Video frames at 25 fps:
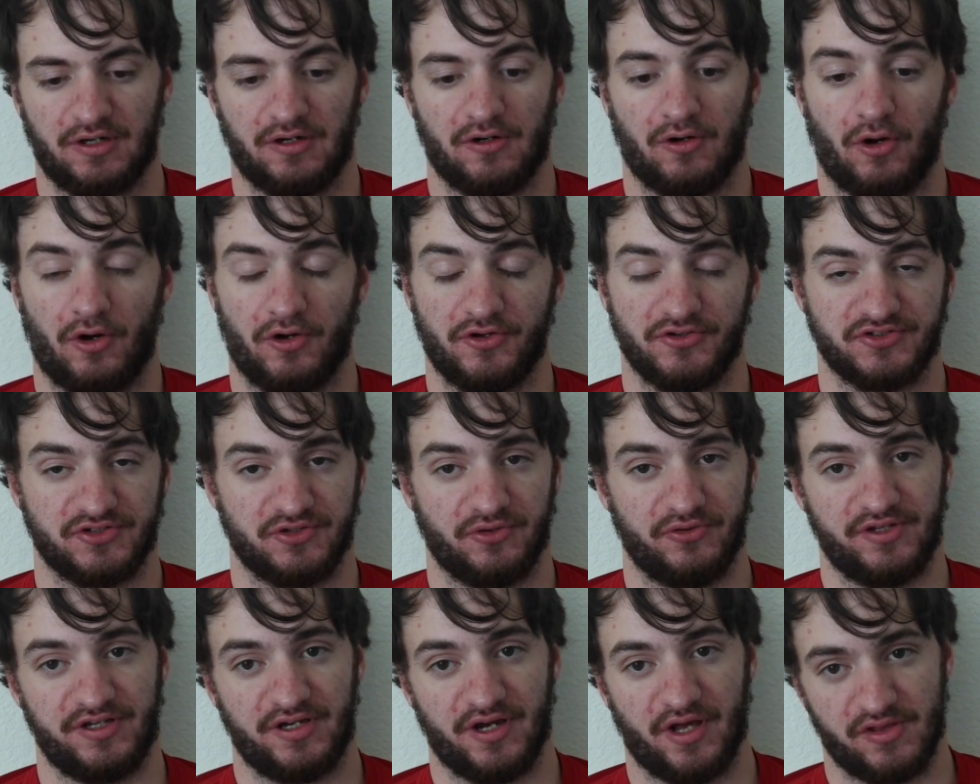Also,
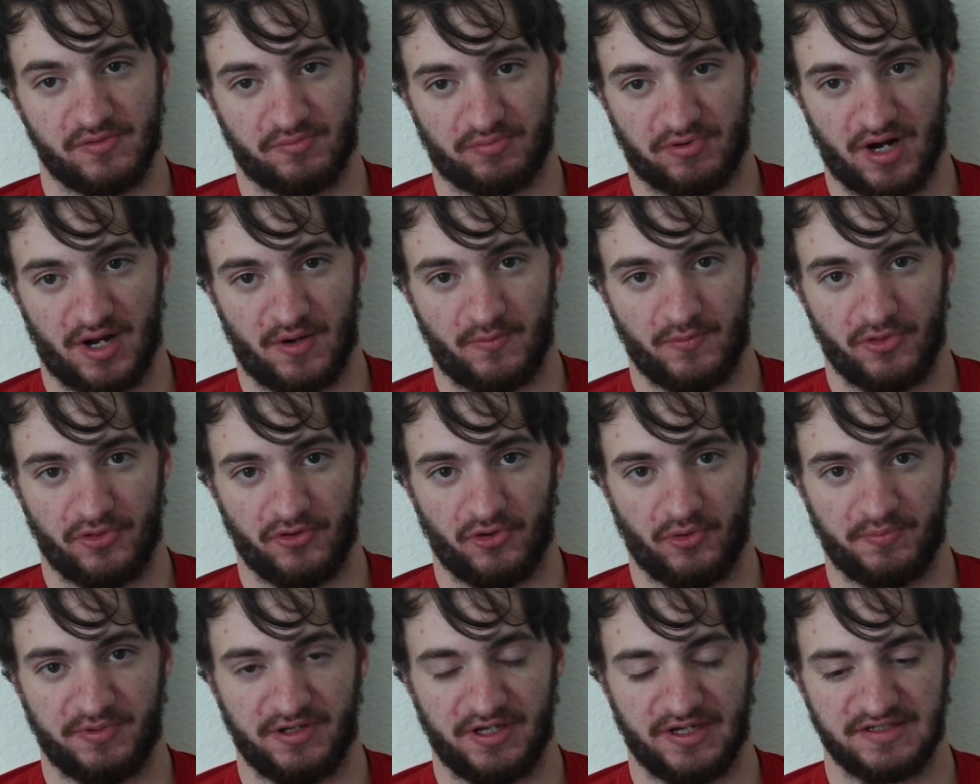the other problem with
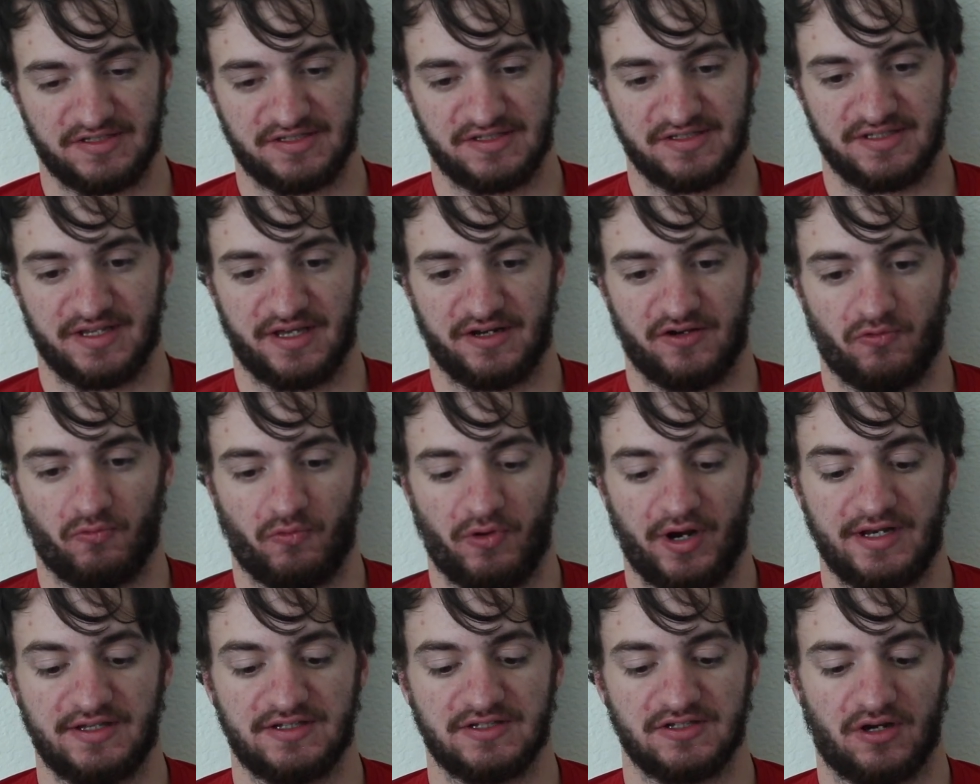OPS is that it
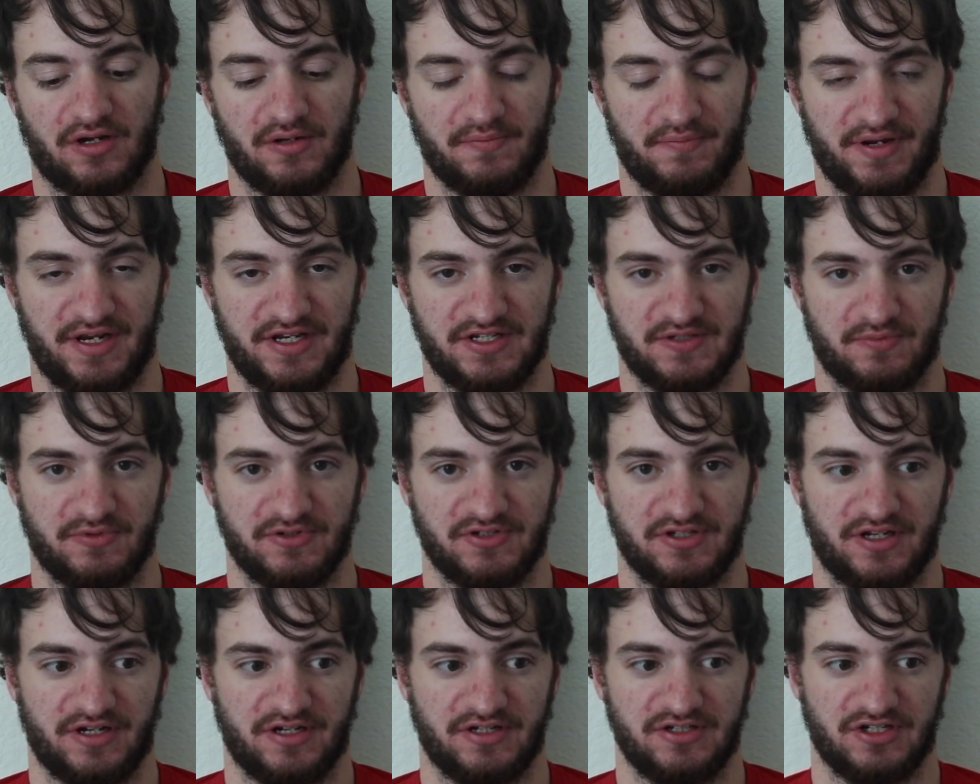weights on-base
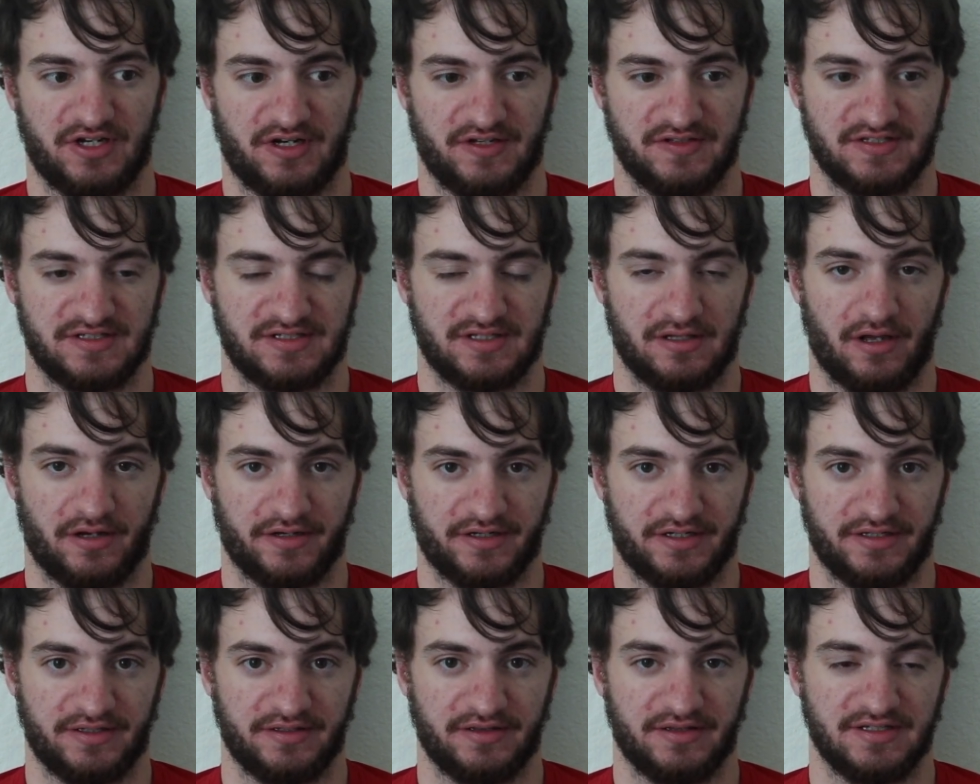percentage and
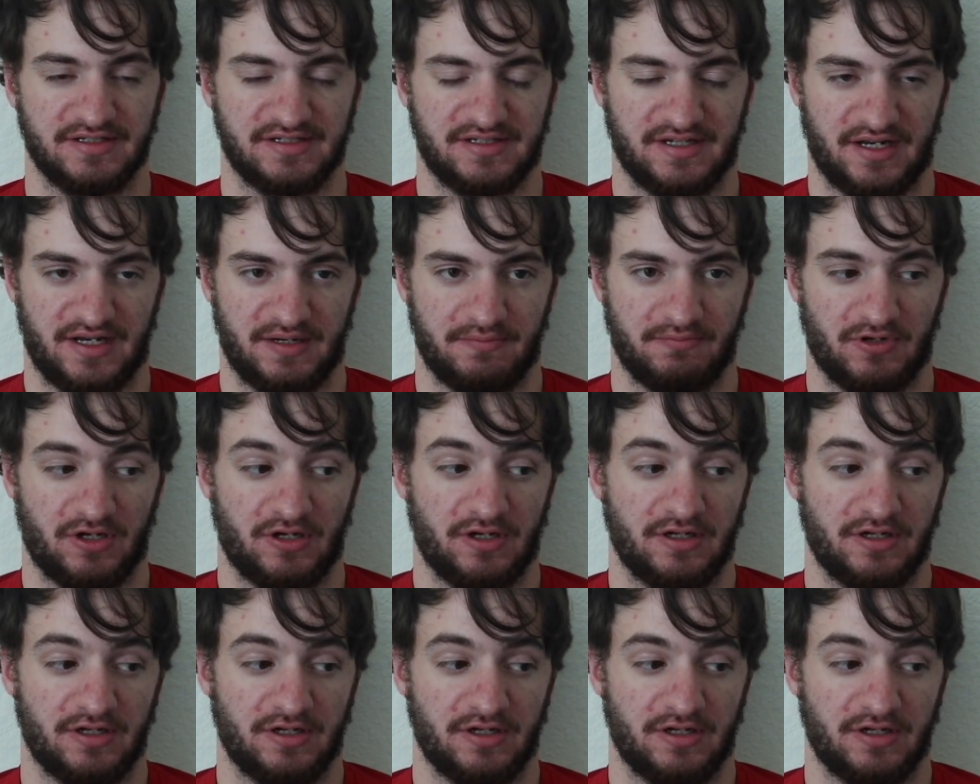slugging the same.